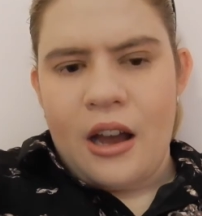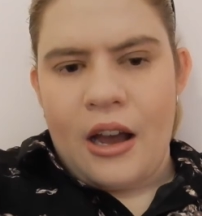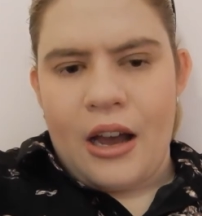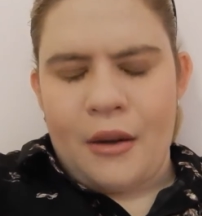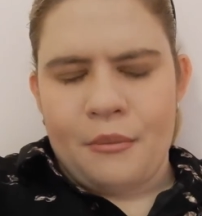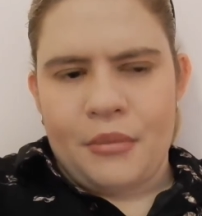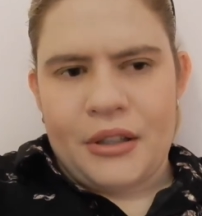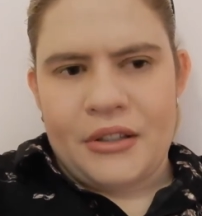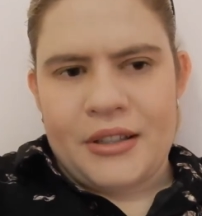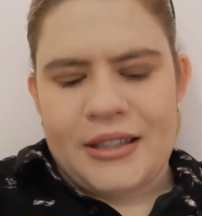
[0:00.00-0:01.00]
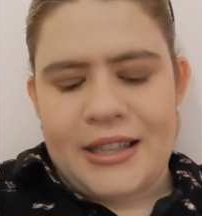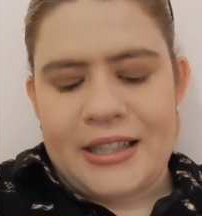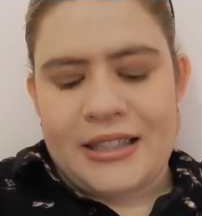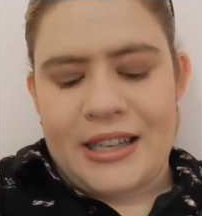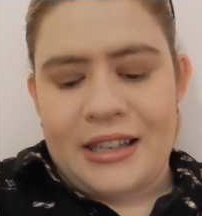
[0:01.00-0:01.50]
because they
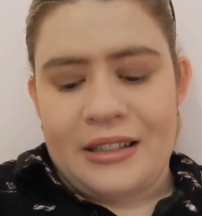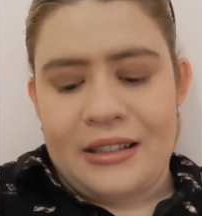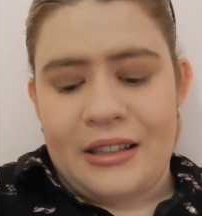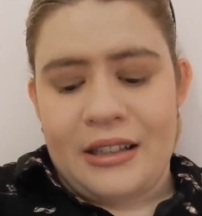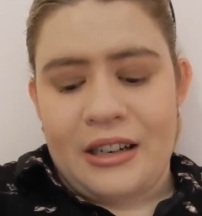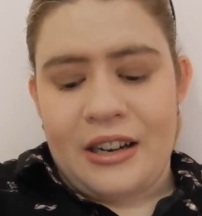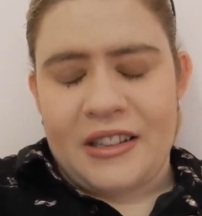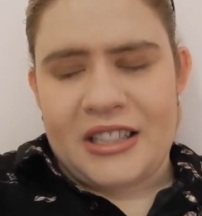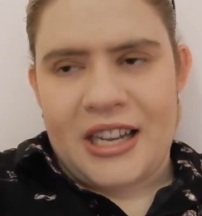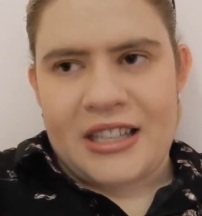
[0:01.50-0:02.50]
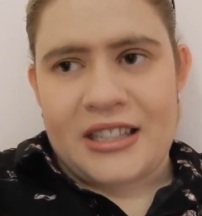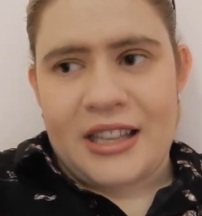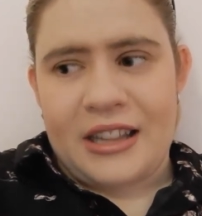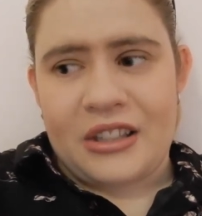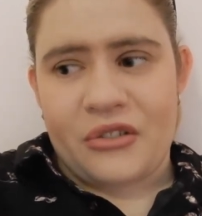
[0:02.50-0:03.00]
said in another text
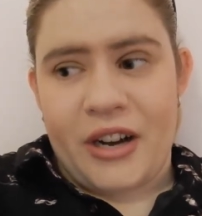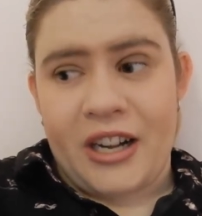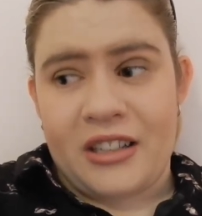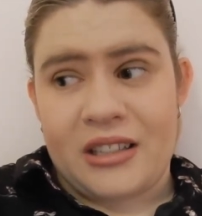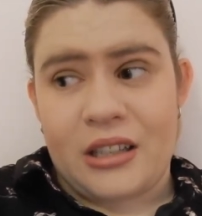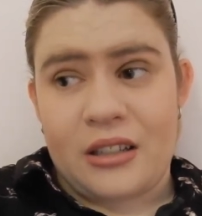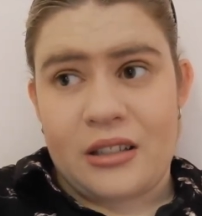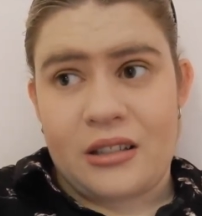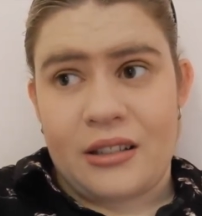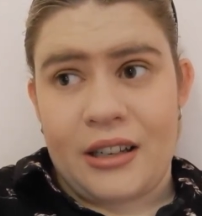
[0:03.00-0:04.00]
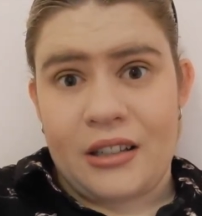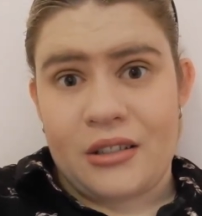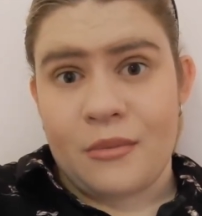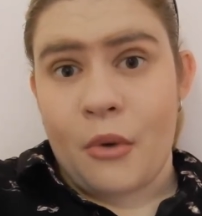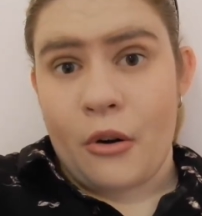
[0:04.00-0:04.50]
that the training starts like
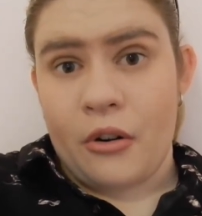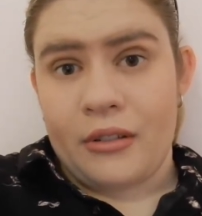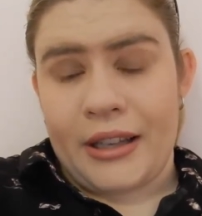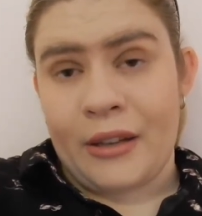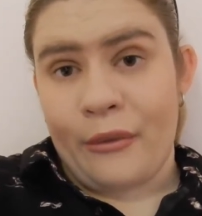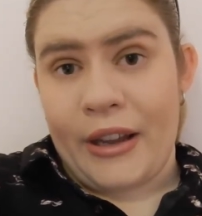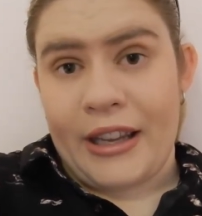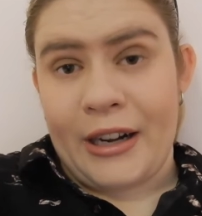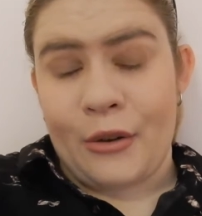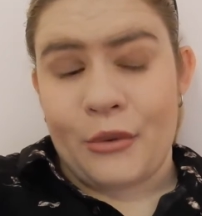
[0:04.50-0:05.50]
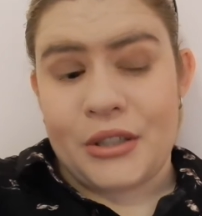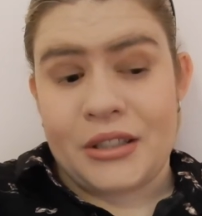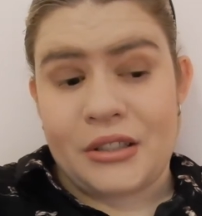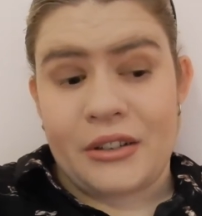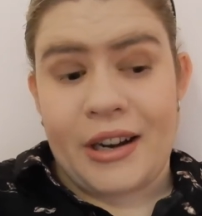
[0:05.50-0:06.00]
tomorrow, like if I get it, which
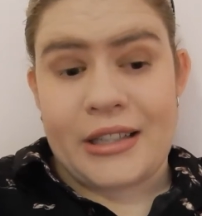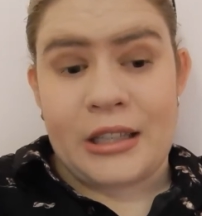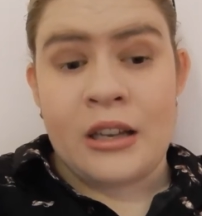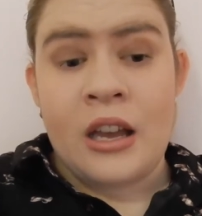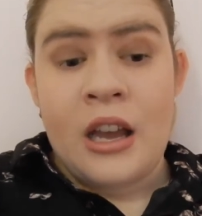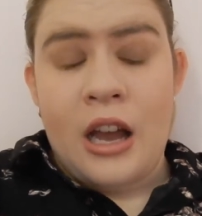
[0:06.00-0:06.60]
is crazy.